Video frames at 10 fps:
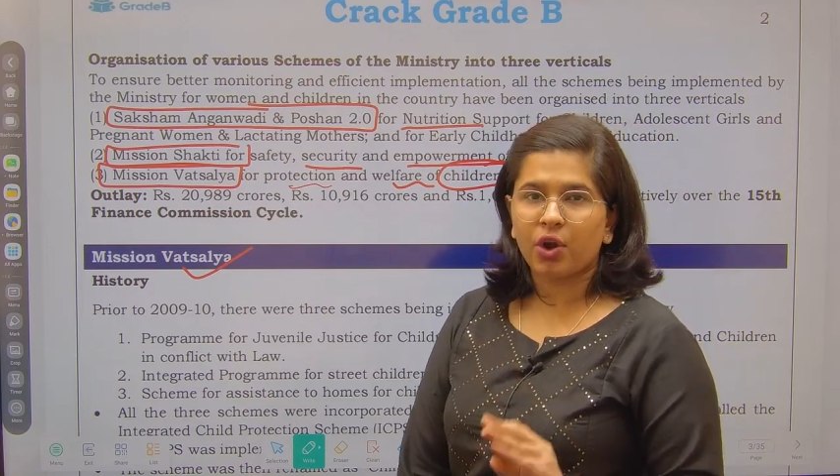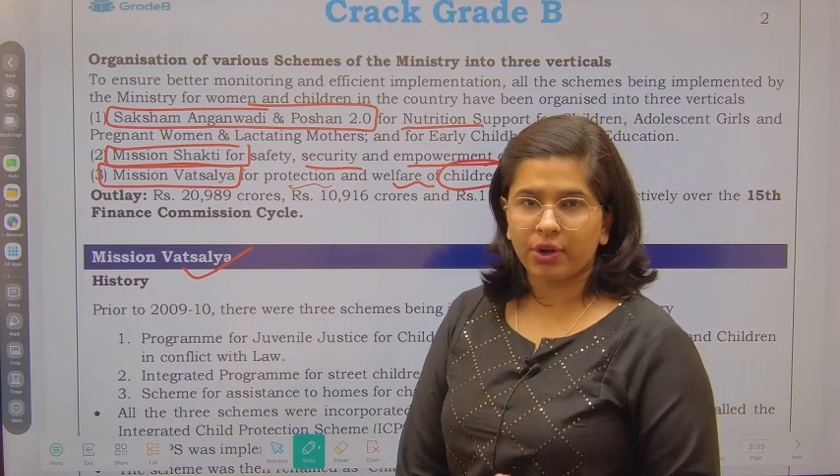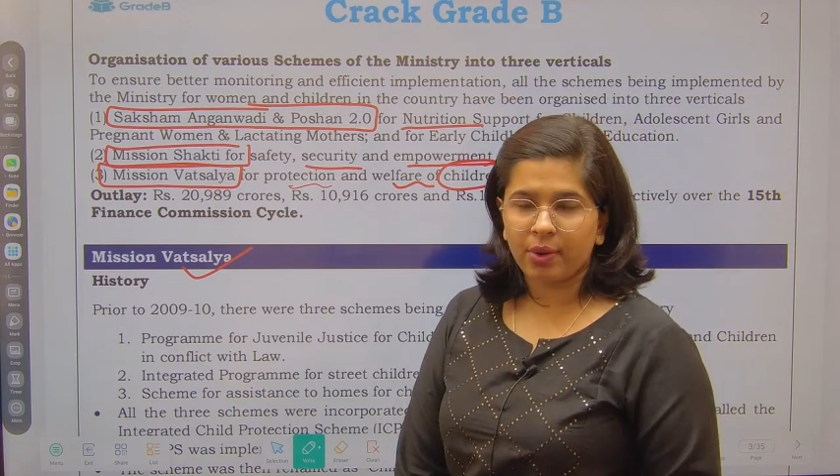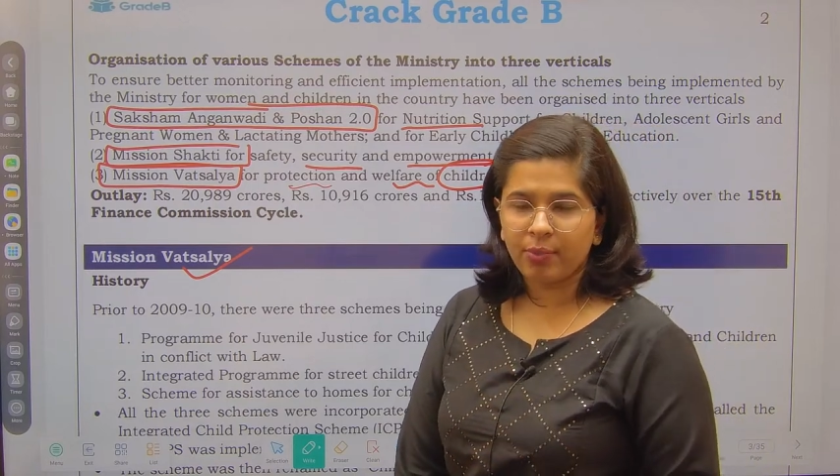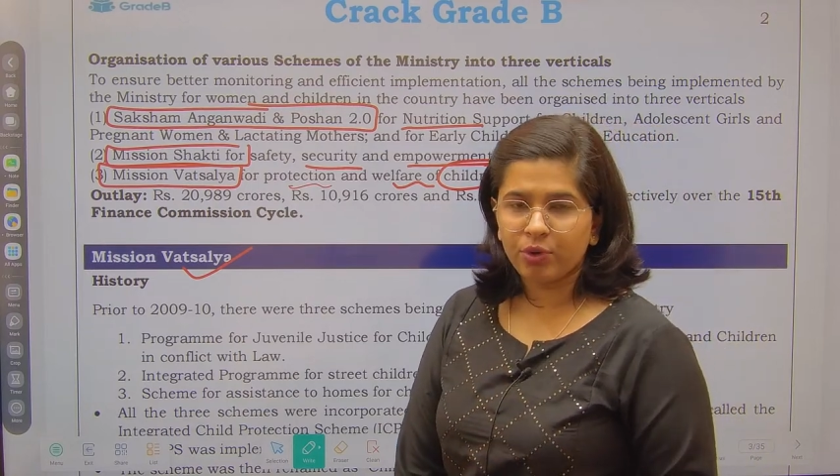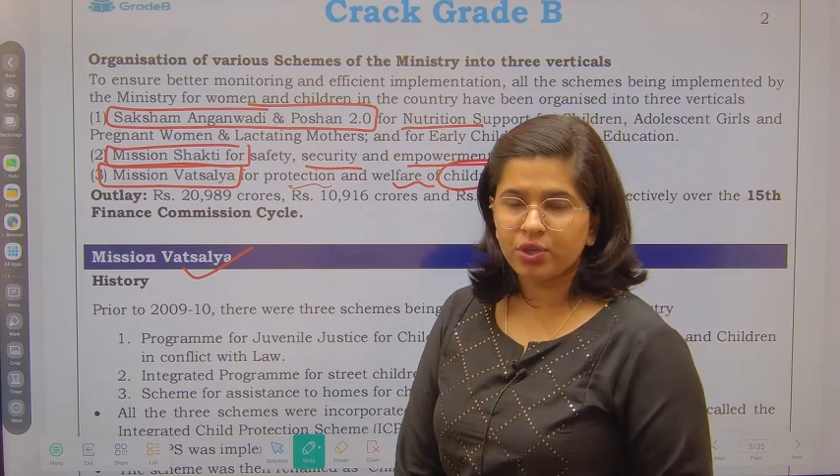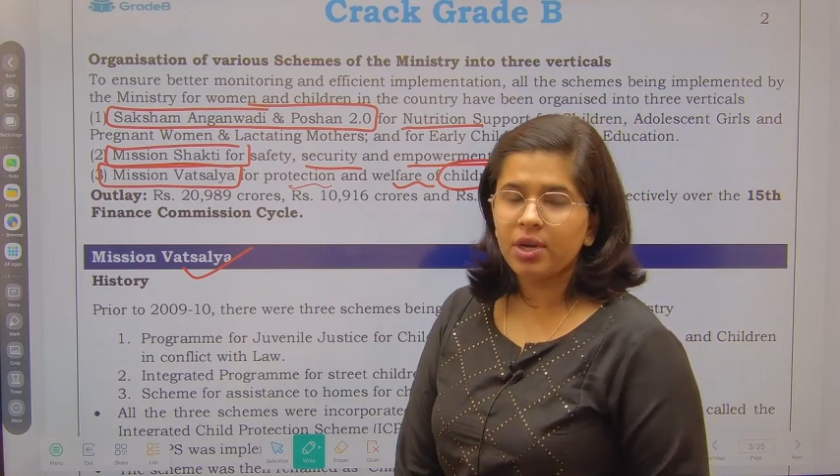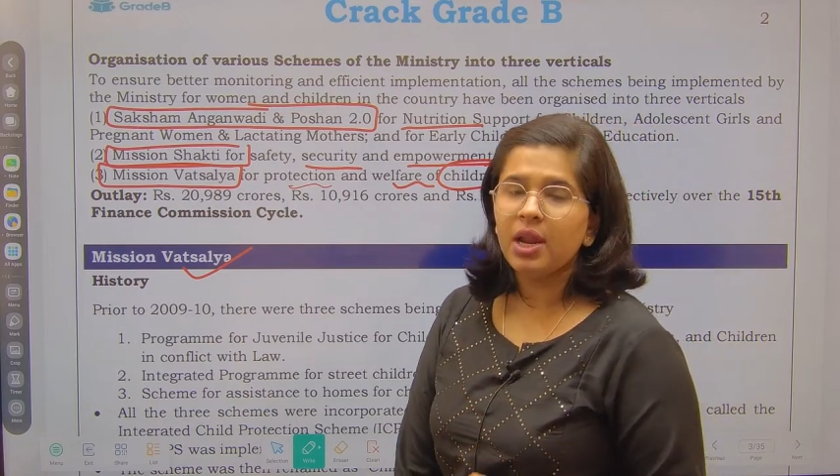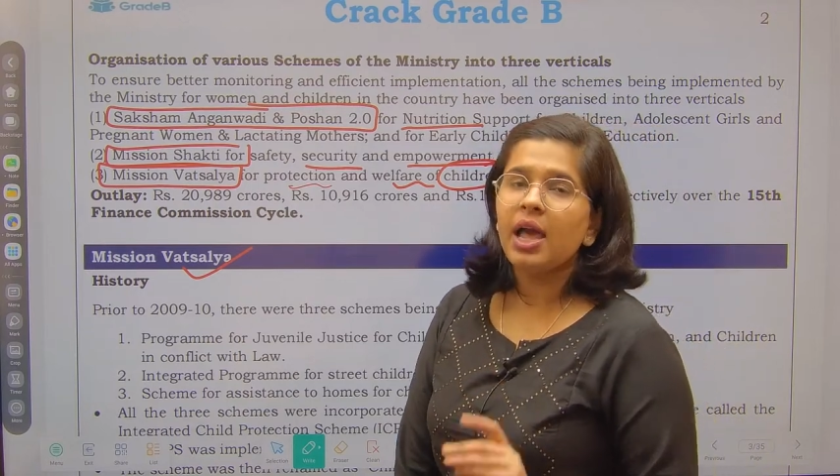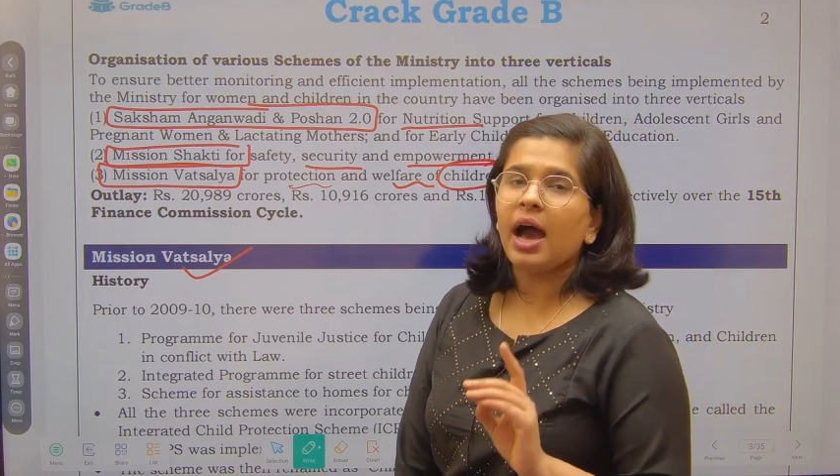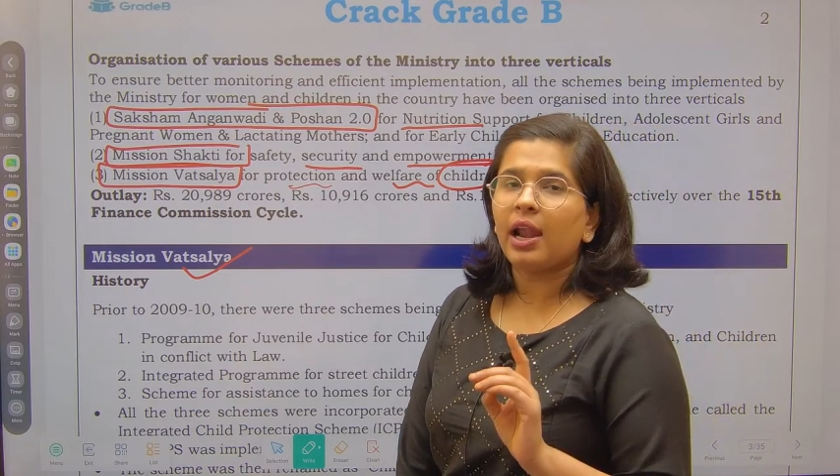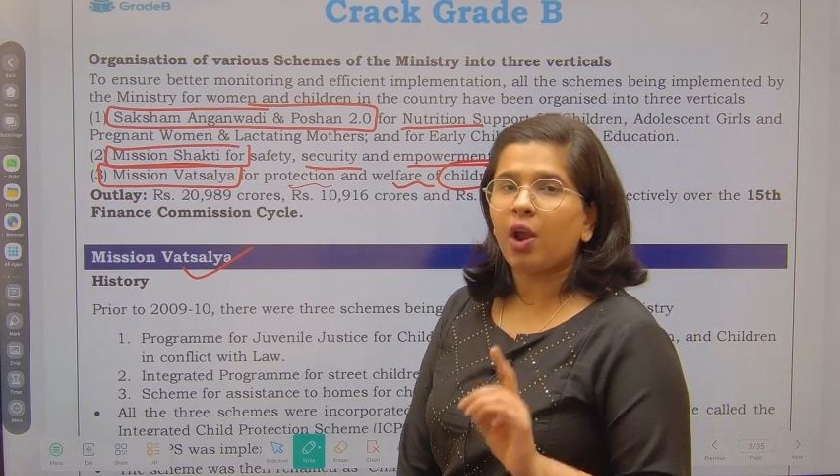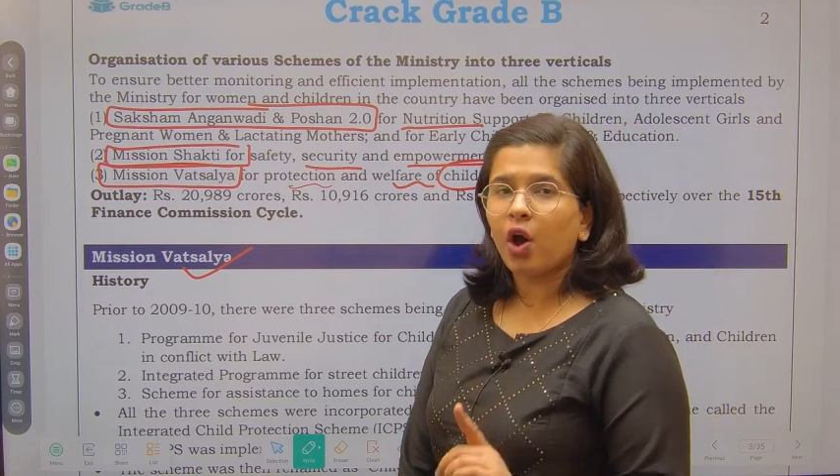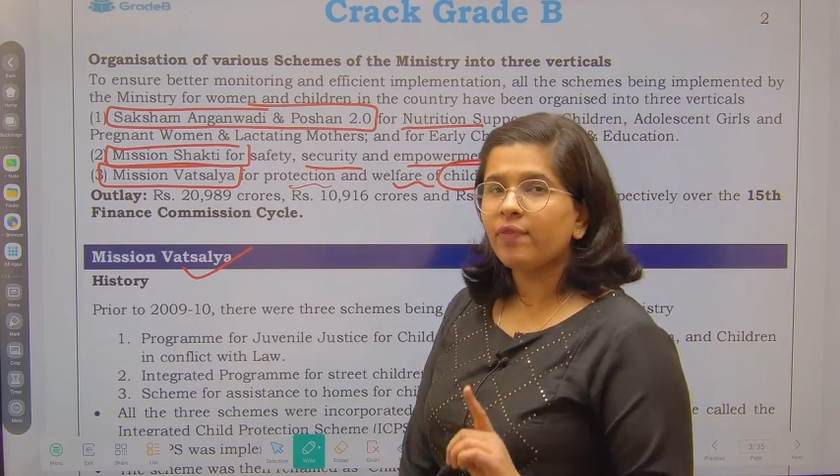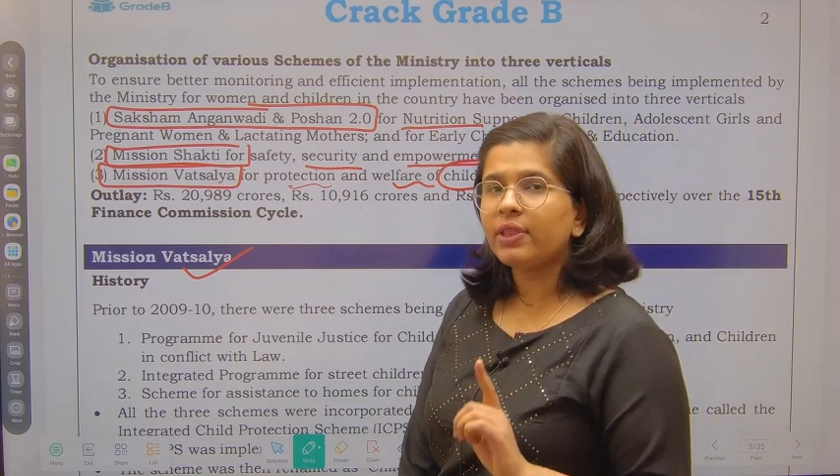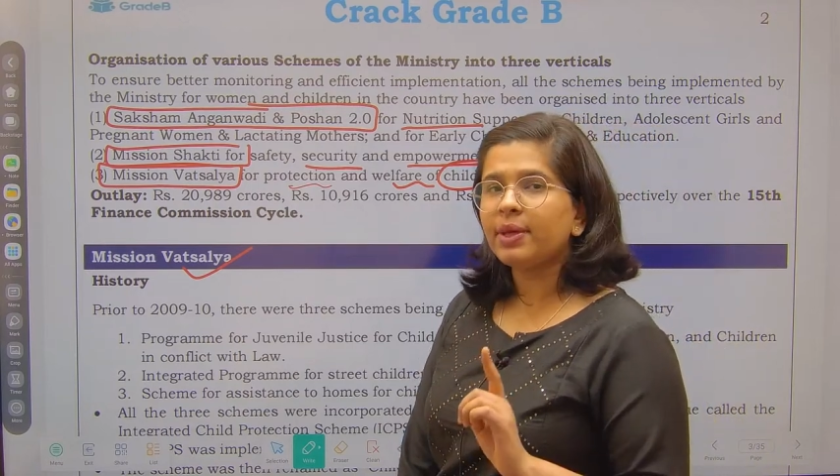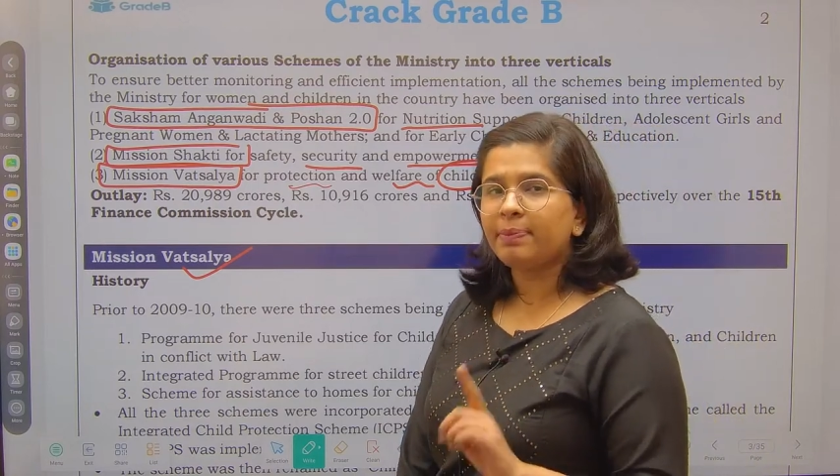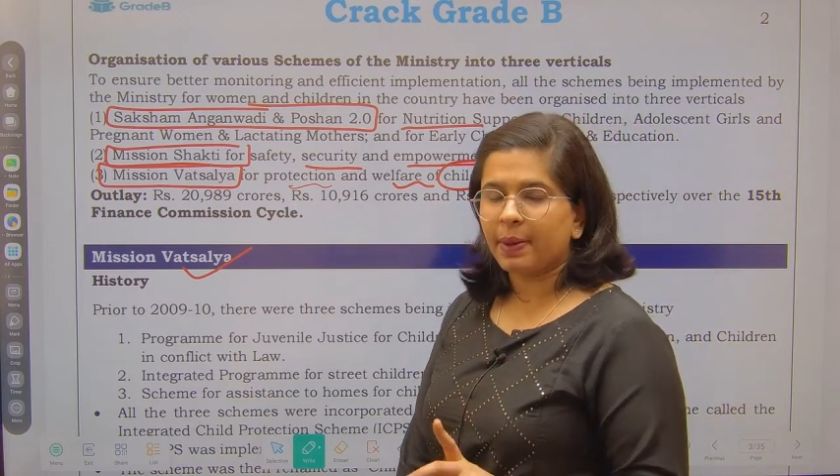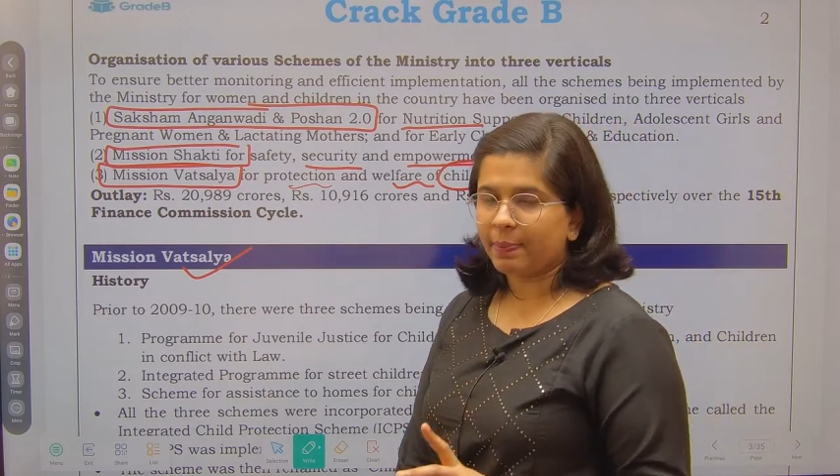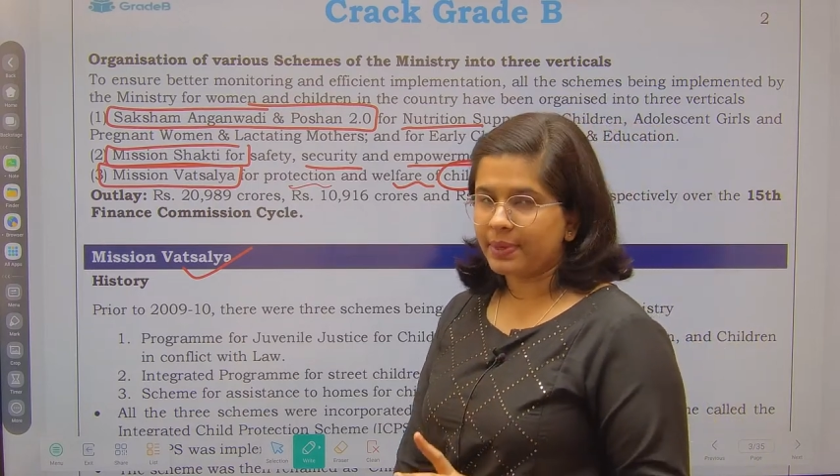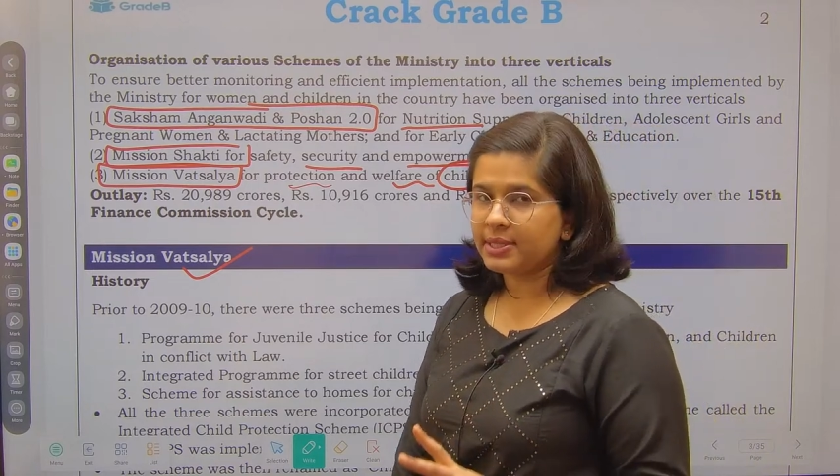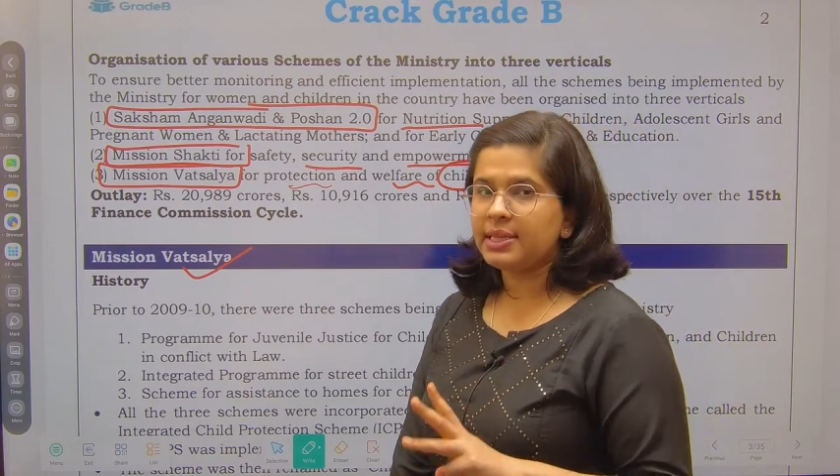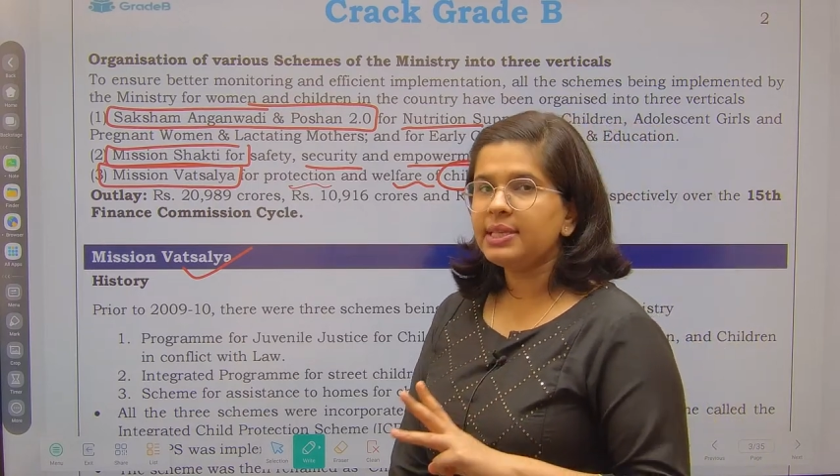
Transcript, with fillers: contribution along with the purpose.